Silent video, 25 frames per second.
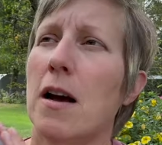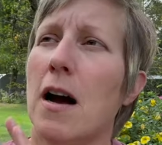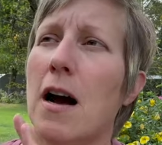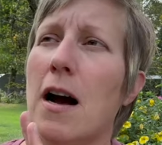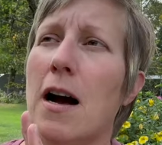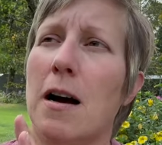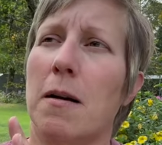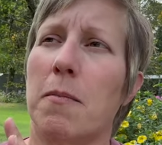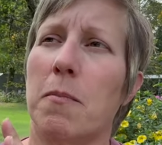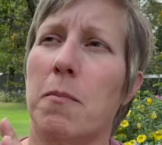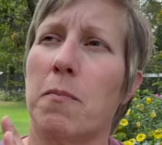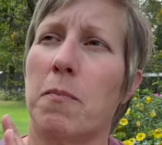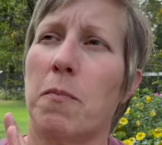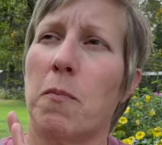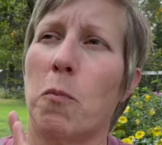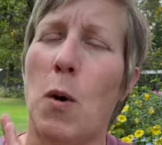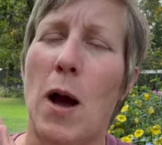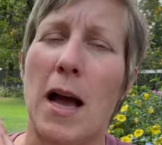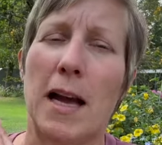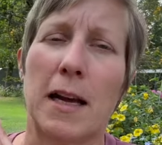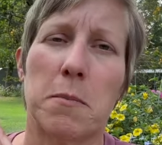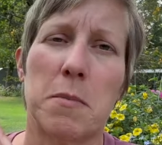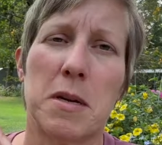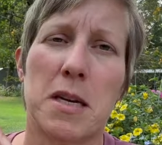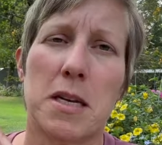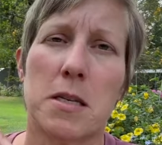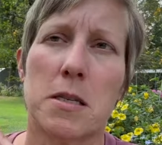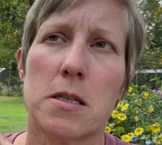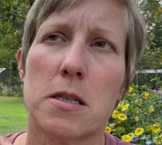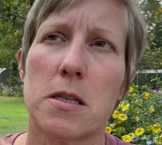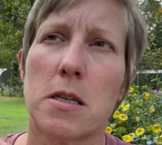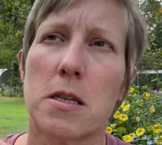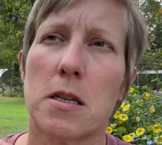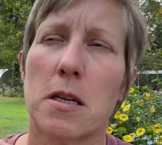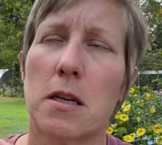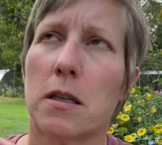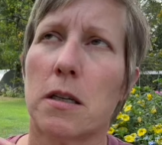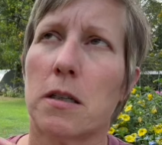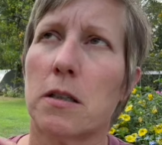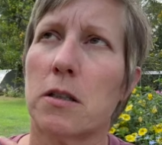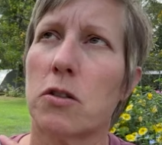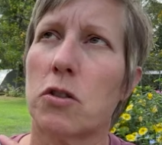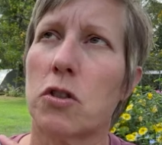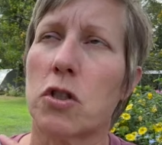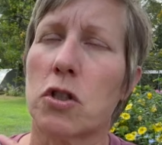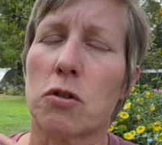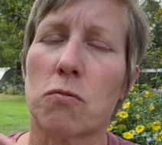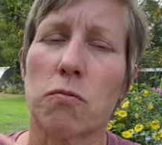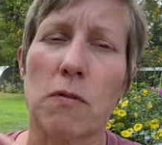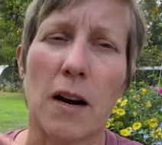Wagamese
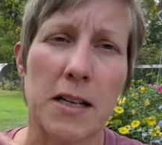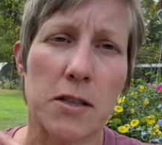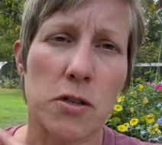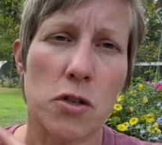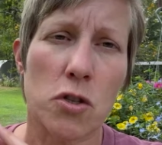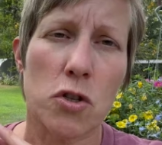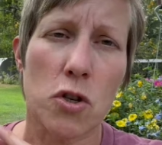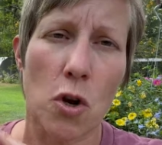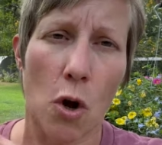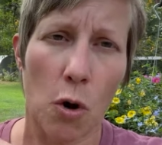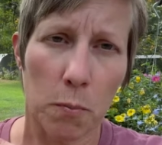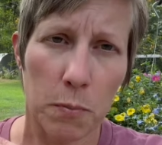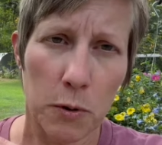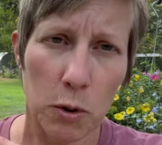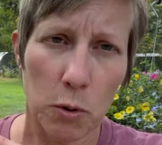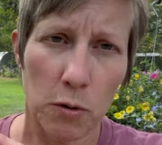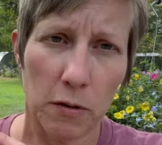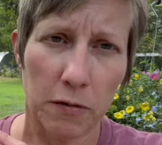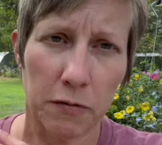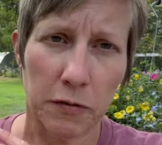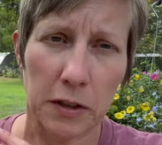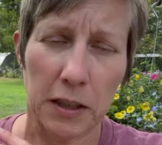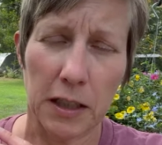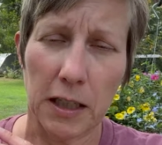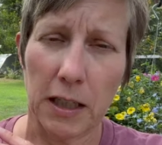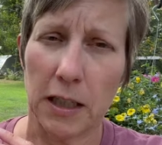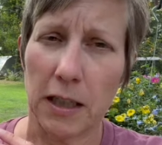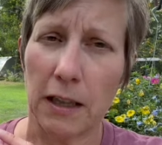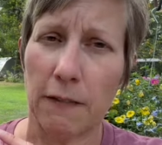just writes so beautifully.